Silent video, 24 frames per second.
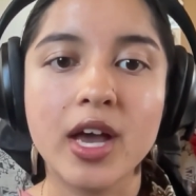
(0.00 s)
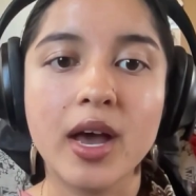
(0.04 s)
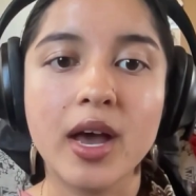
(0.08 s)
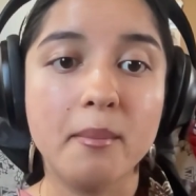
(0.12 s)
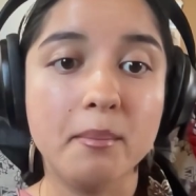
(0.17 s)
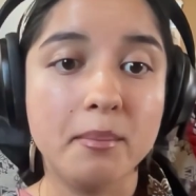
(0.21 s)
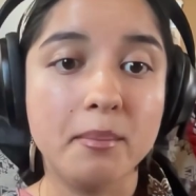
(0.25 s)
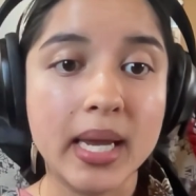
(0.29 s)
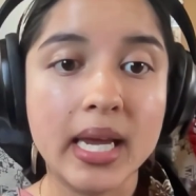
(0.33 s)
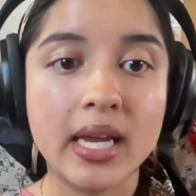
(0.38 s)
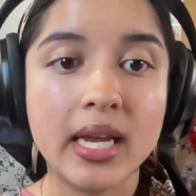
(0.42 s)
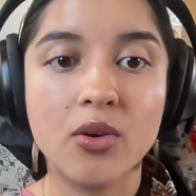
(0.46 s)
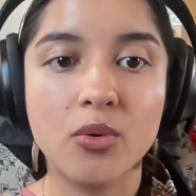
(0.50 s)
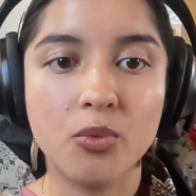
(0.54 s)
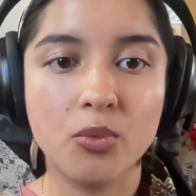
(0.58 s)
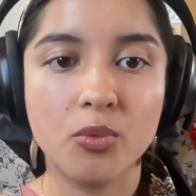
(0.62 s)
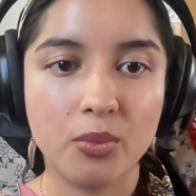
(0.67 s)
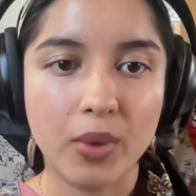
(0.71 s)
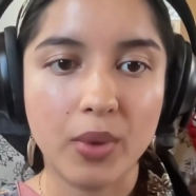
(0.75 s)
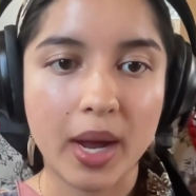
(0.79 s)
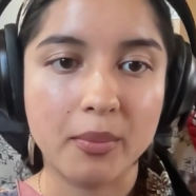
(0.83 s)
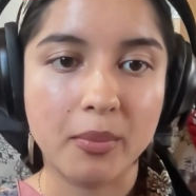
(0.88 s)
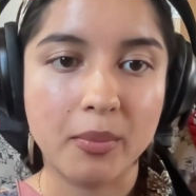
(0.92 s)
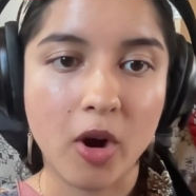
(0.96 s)
been
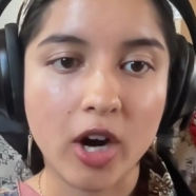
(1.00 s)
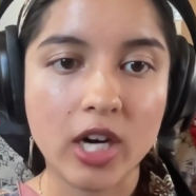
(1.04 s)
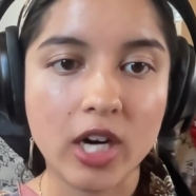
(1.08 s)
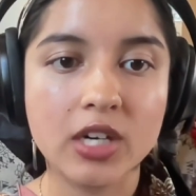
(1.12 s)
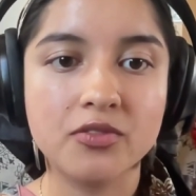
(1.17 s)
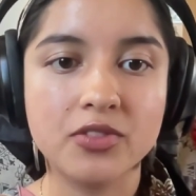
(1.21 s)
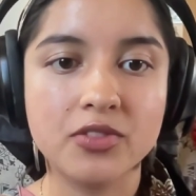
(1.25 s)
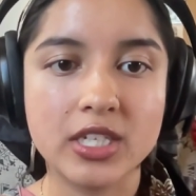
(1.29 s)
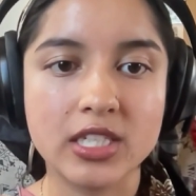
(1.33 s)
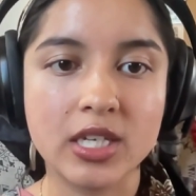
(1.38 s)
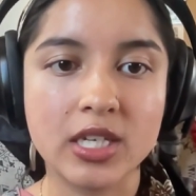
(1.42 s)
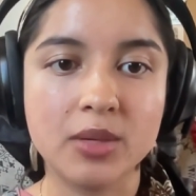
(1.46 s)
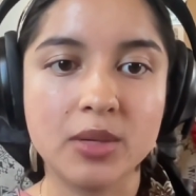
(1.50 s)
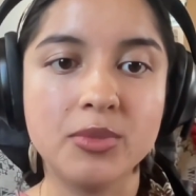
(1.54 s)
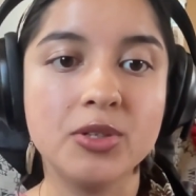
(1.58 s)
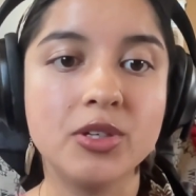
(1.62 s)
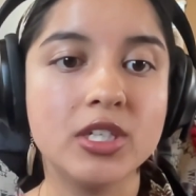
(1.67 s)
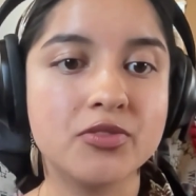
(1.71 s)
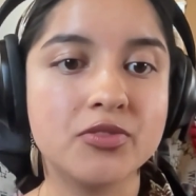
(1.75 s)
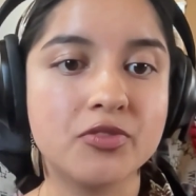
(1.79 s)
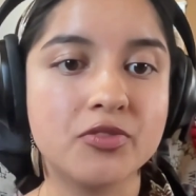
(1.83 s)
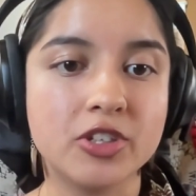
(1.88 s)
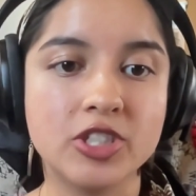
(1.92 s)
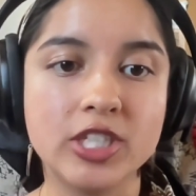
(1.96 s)
a part of these communities
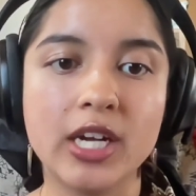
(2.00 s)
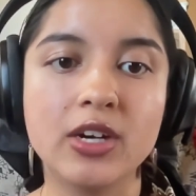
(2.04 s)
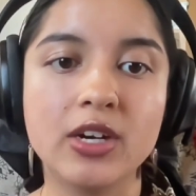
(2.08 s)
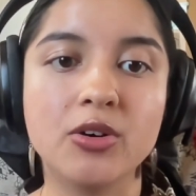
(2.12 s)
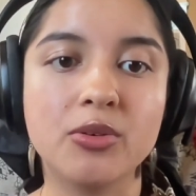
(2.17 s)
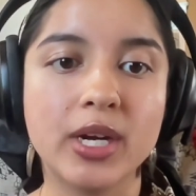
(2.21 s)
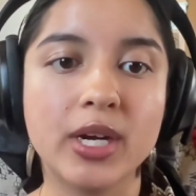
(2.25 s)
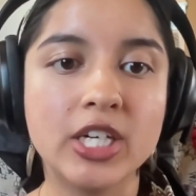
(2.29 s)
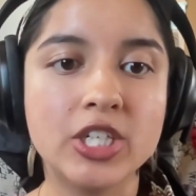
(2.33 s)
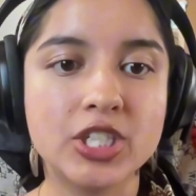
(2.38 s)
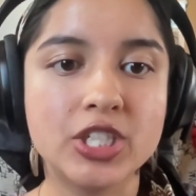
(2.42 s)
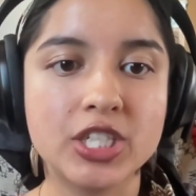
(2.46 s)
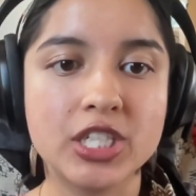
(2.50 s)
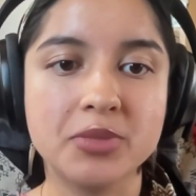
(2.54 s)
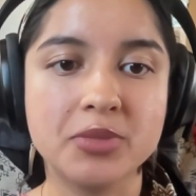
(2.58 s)
for generations,